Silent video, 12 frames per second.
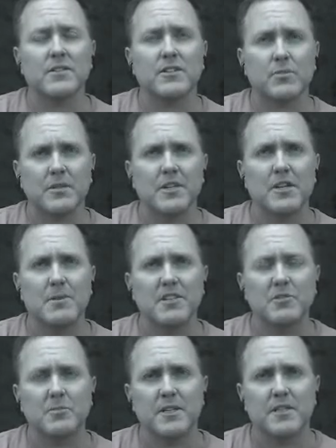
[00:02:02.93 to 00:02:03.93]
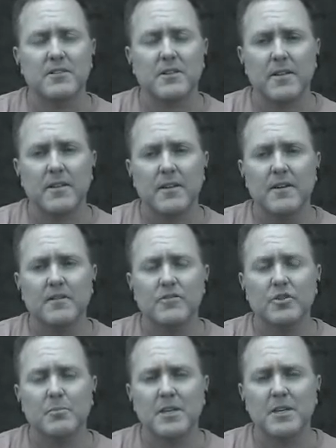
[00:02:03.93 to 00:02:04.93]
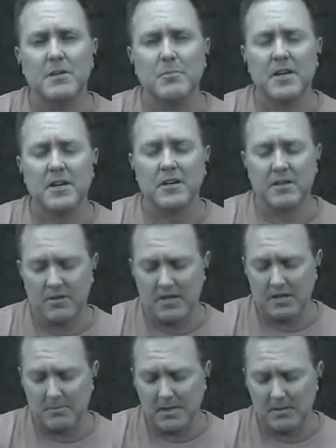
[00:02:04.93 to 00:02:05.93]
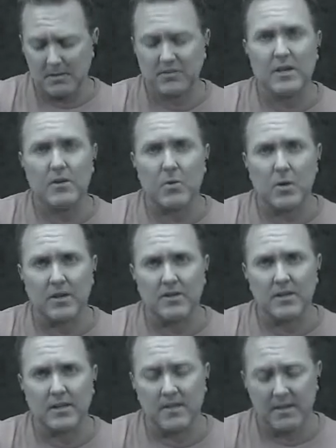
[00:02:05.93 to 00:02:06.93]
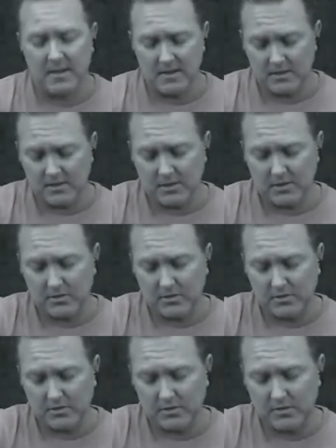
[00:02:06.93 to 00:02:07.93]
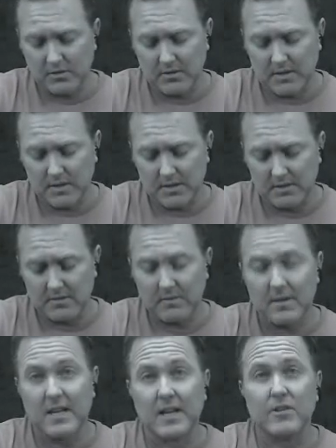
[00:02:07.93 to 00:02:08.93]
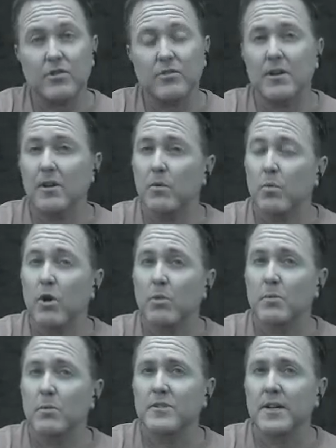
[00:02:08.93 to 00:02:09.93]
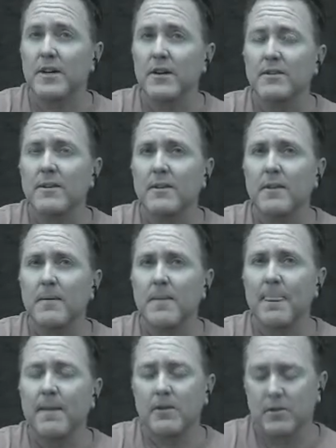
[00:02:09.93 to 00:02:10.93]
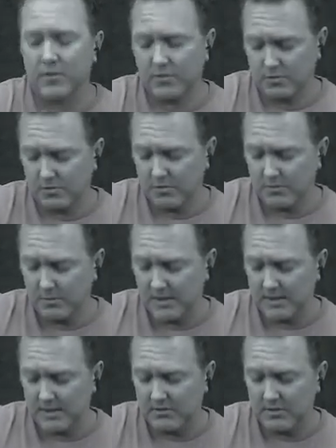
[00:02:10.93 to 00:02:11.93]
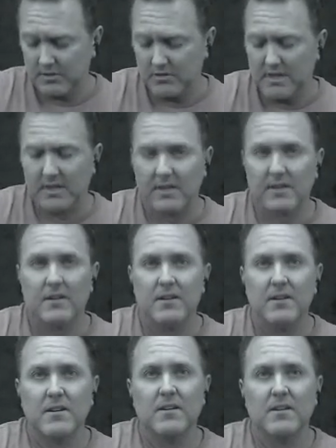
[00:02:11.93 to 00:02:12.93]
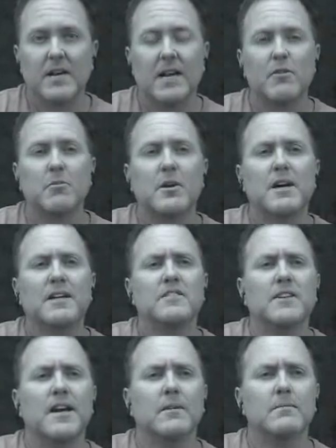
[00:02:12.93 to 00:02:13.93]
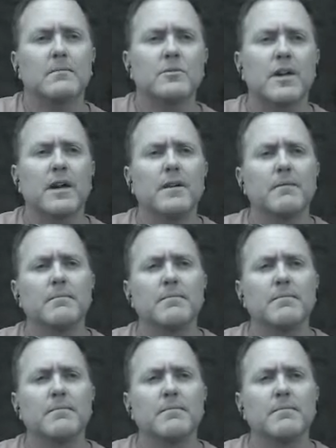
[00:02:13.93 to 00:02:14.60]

It's really the best place to be in the beginning. You get a better sound quality. Closer to the neck and you get a warmer sound. Closer to the bridge and you get kind of a bright sound, okay?